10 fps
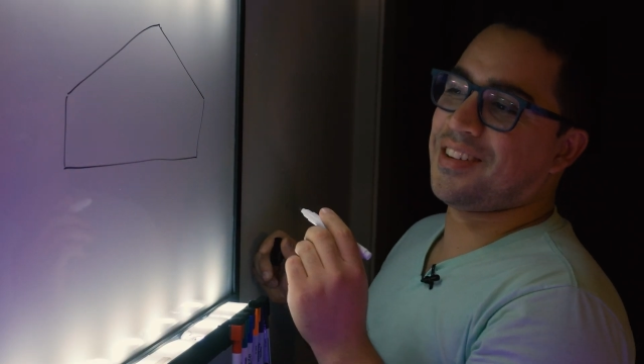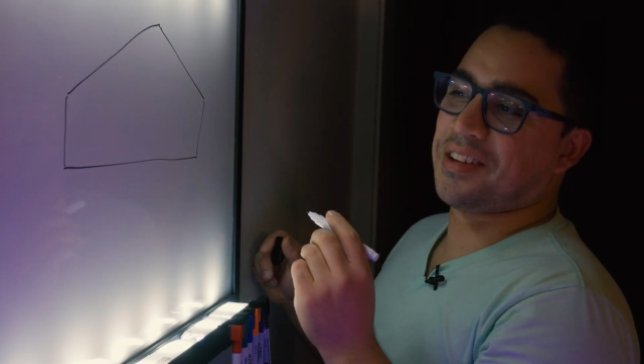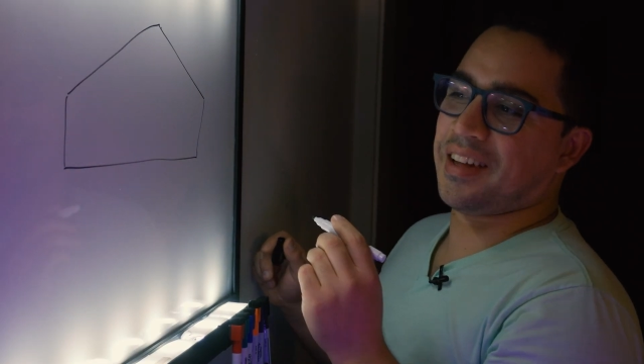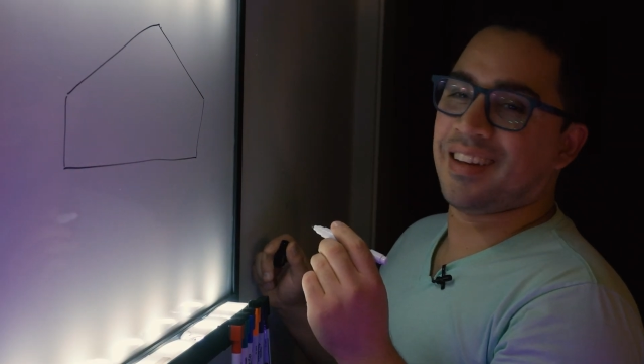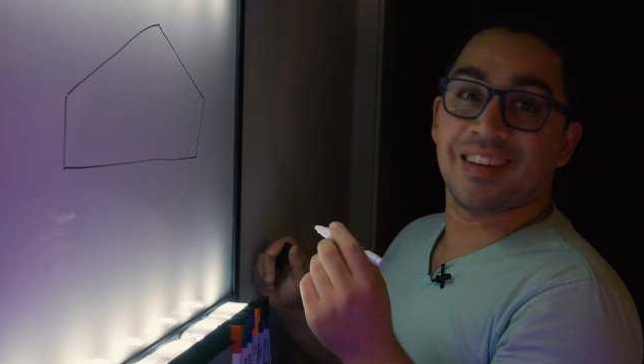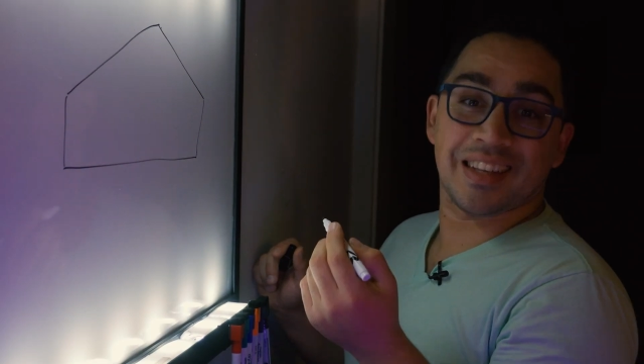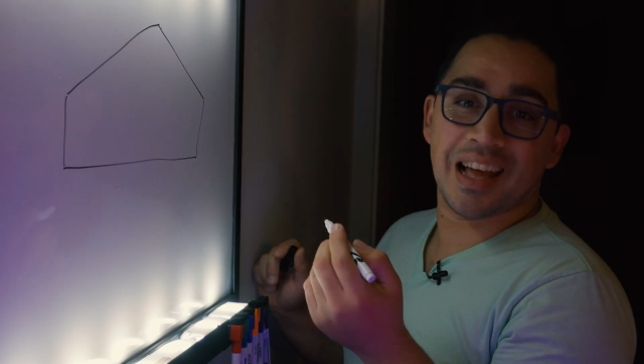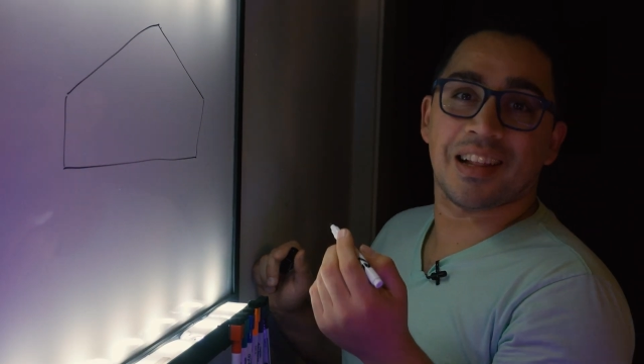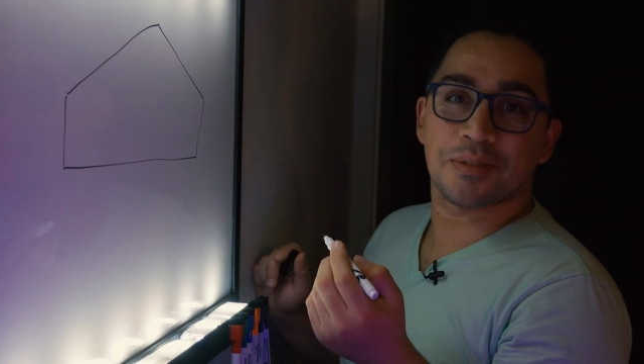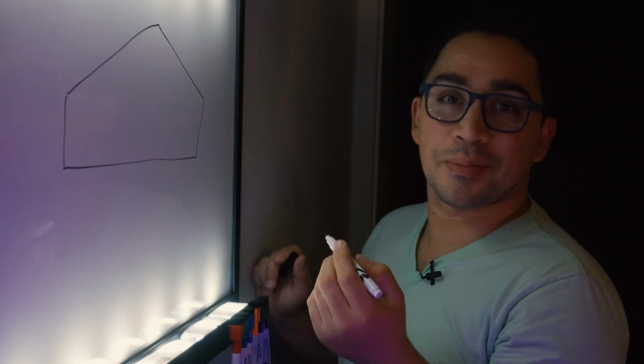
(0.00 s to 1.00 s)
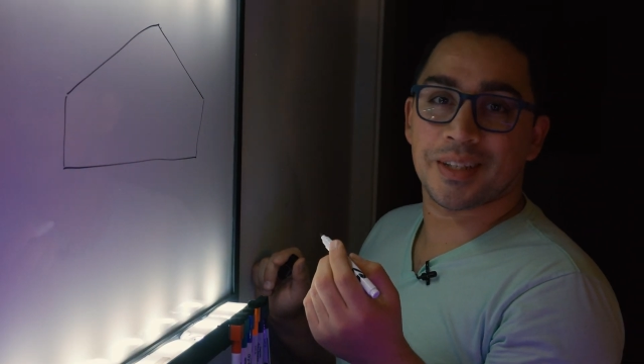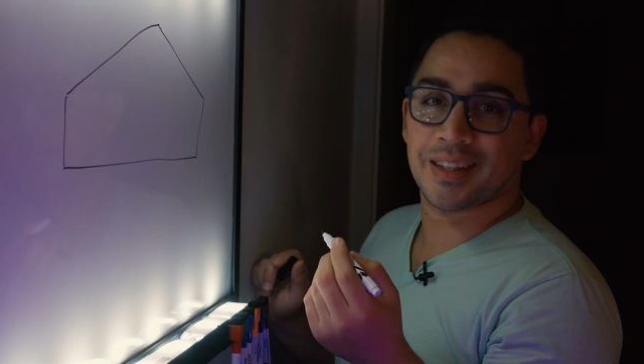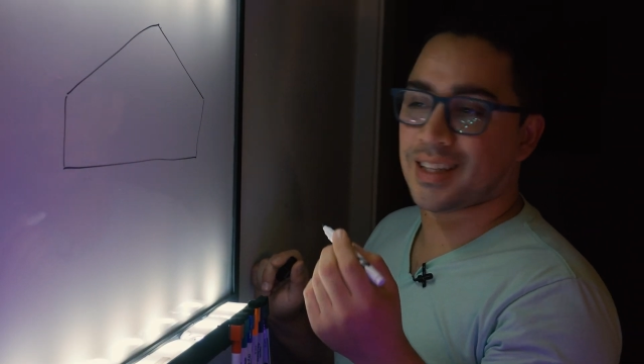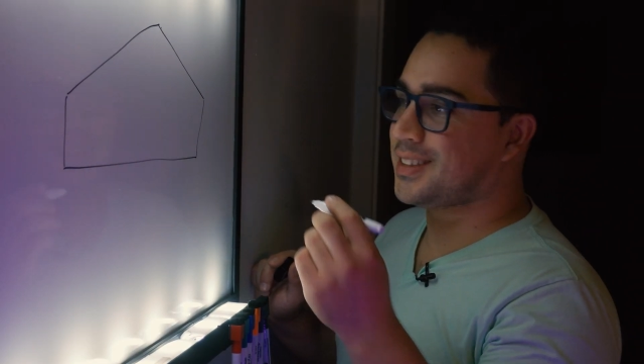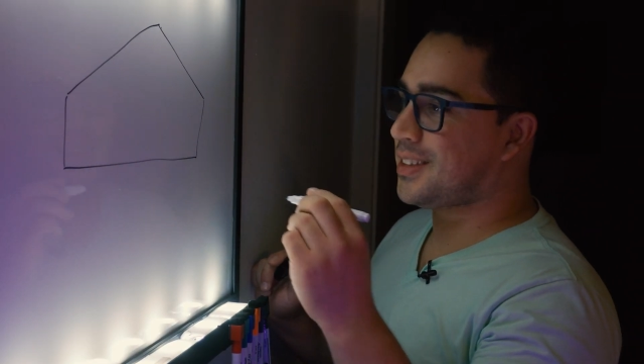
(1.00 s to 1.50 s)
okay, yeah, let's
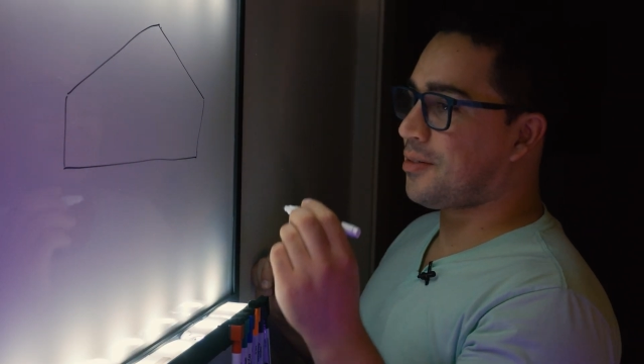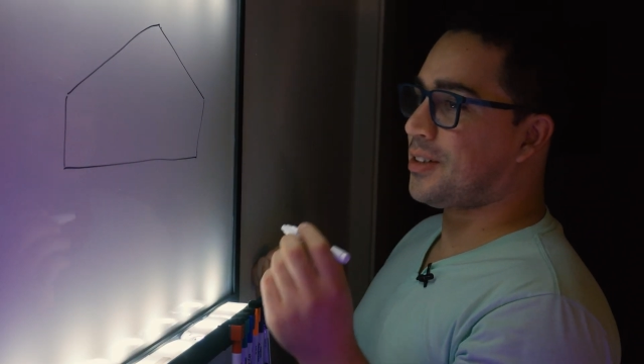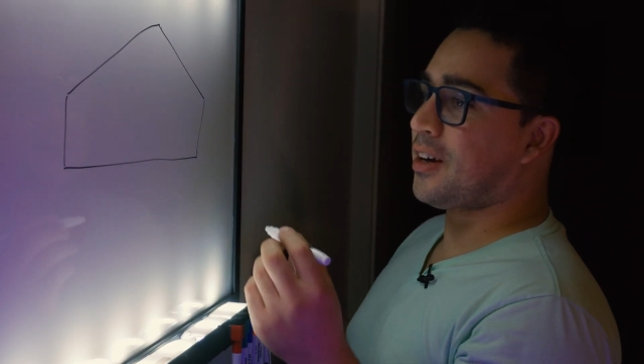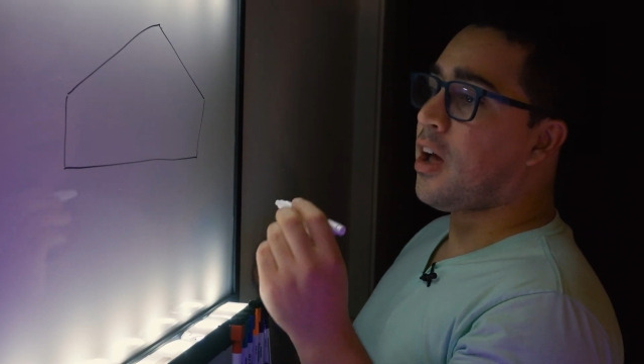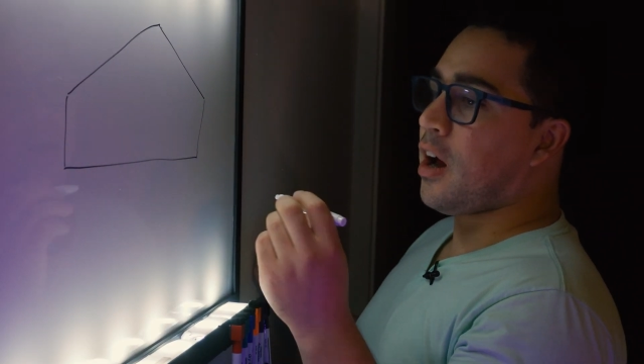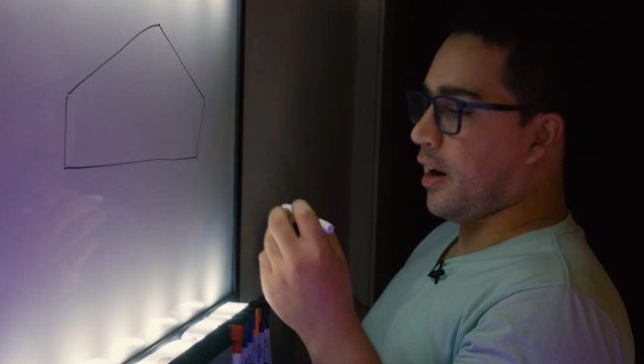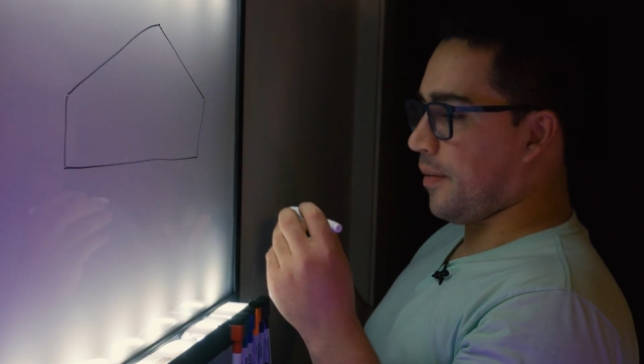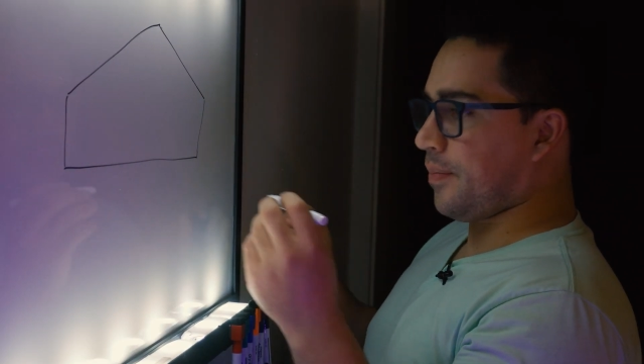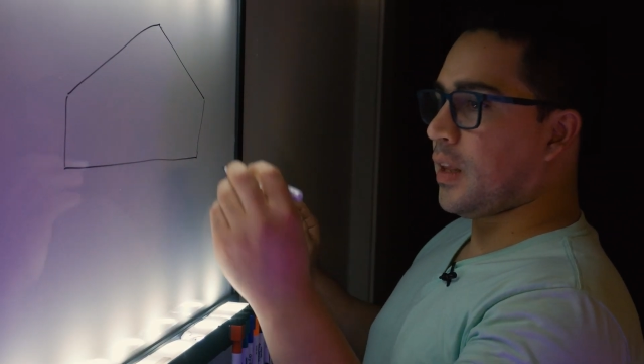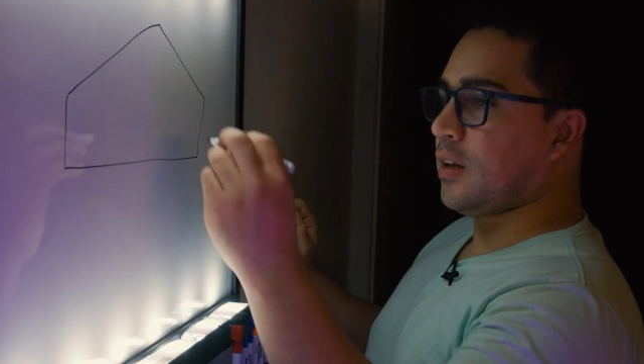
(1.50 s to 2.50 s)
pretend that's the Cybertruck. All right,